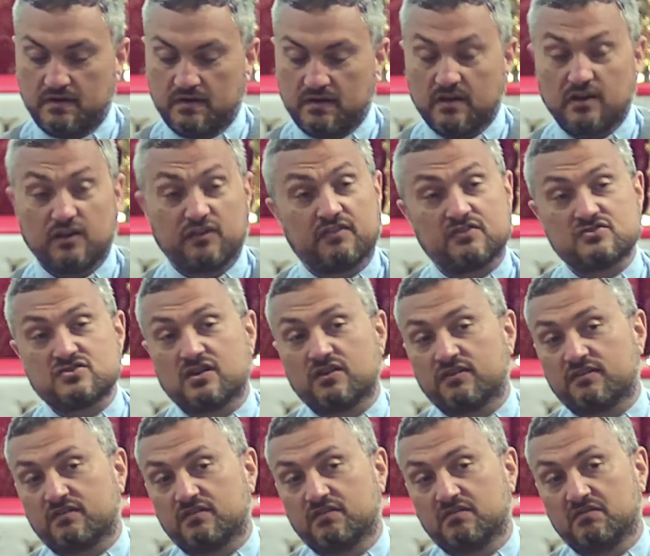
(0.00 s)
can I
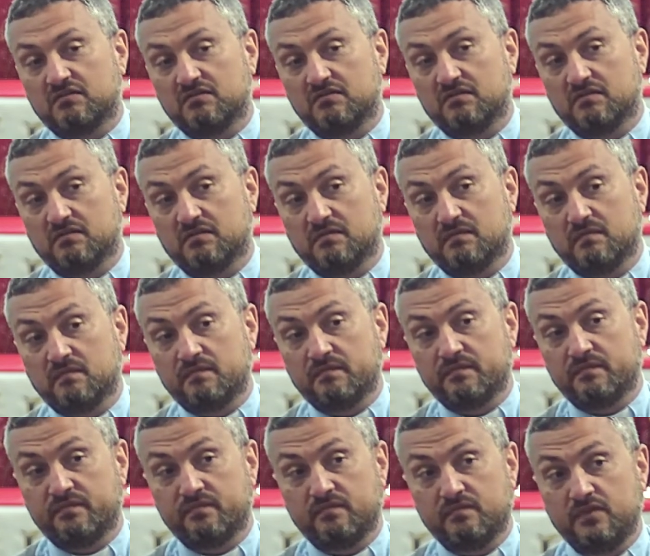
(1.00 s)
suggest
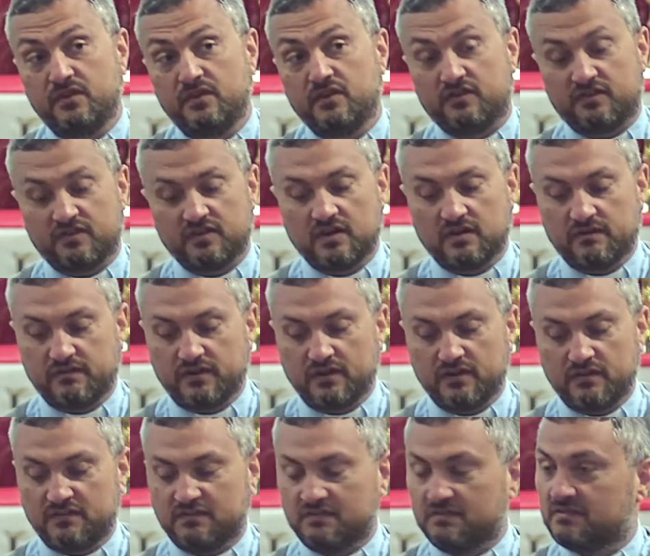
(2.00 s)
this
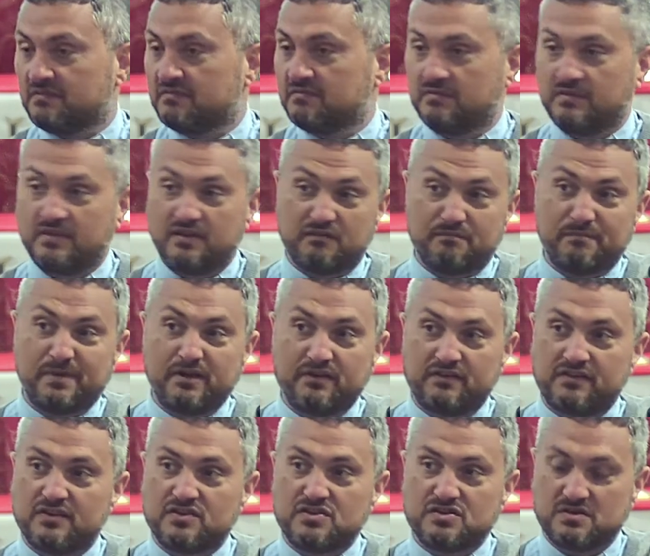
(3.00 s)
service, this
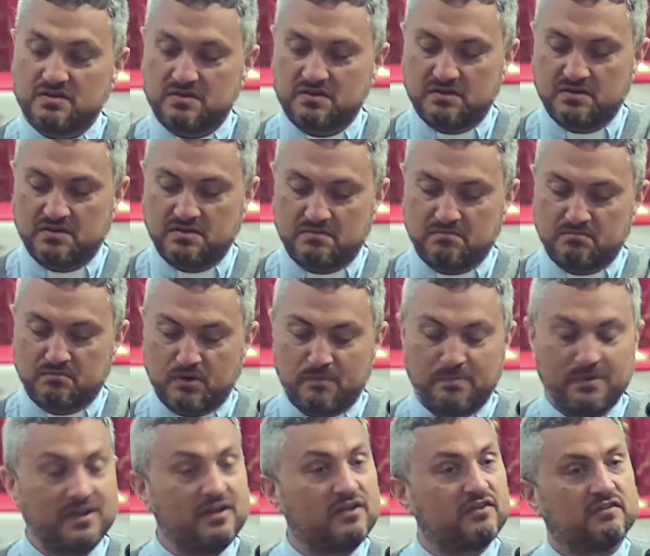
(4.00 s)
passage,
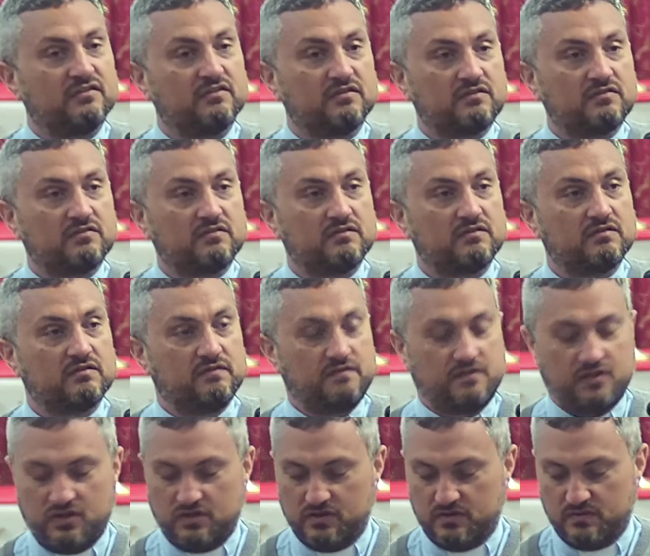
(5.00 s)
probably isn't
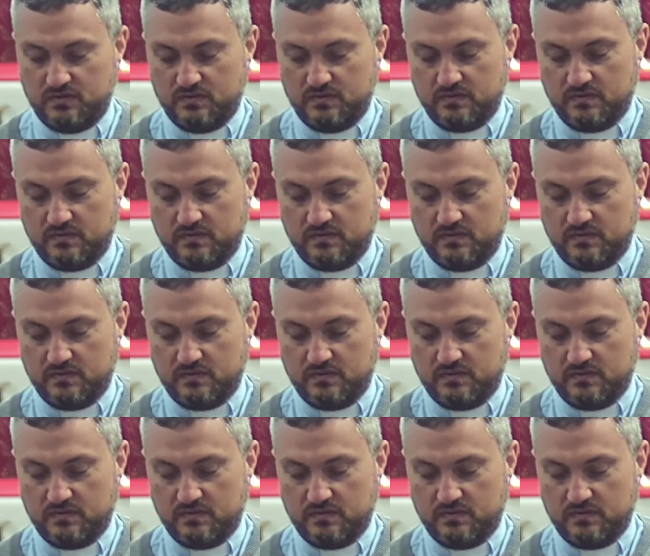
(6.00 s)
for you?